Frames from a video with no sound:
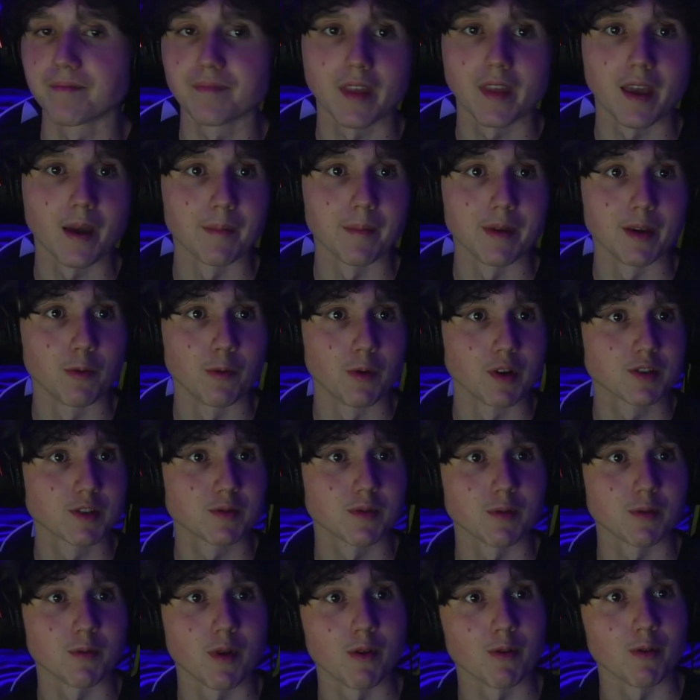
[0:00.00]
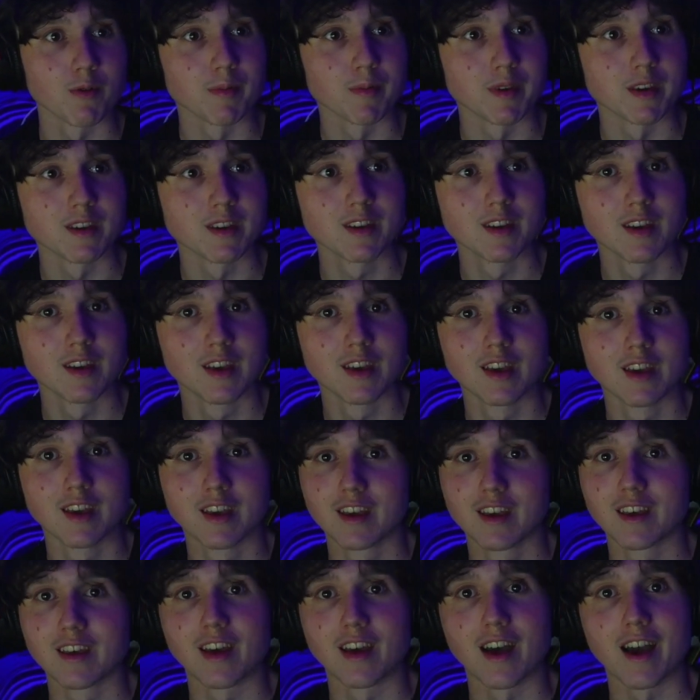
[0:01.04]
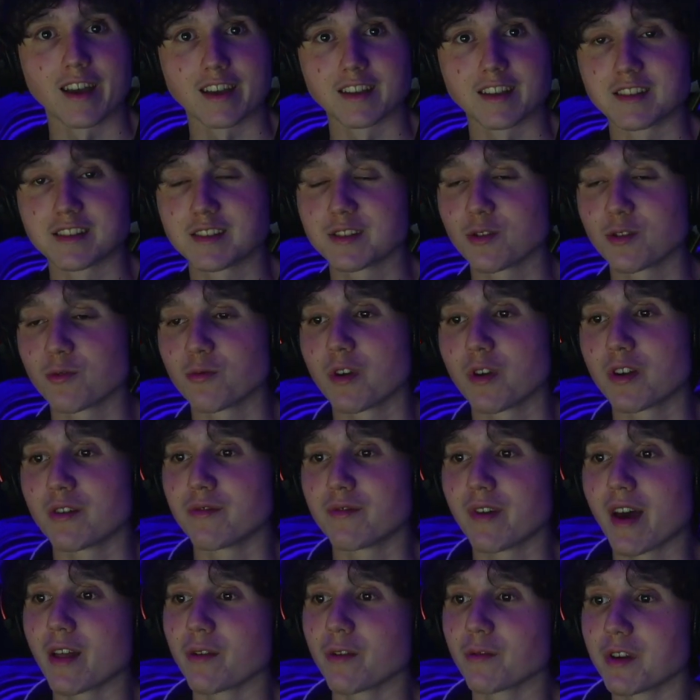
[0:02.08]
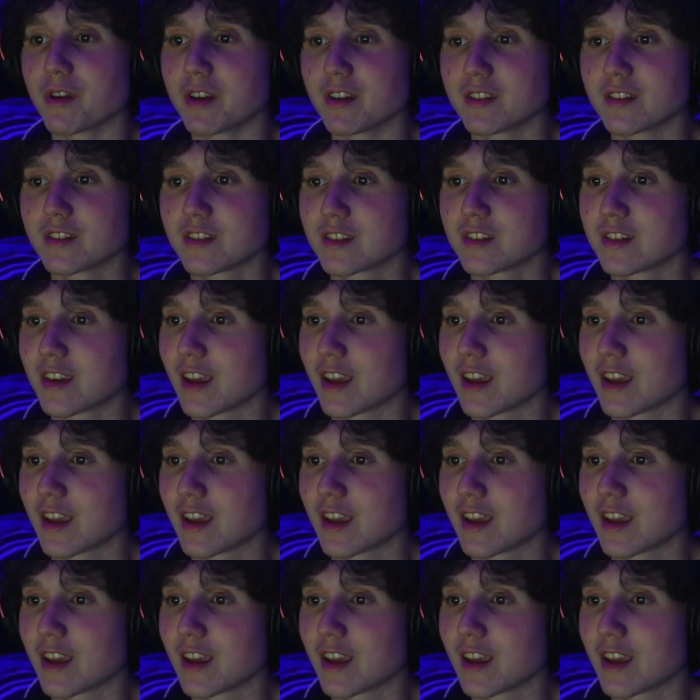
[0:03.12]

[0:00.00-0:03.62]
I mean, it works really well with me. I can still run Valorant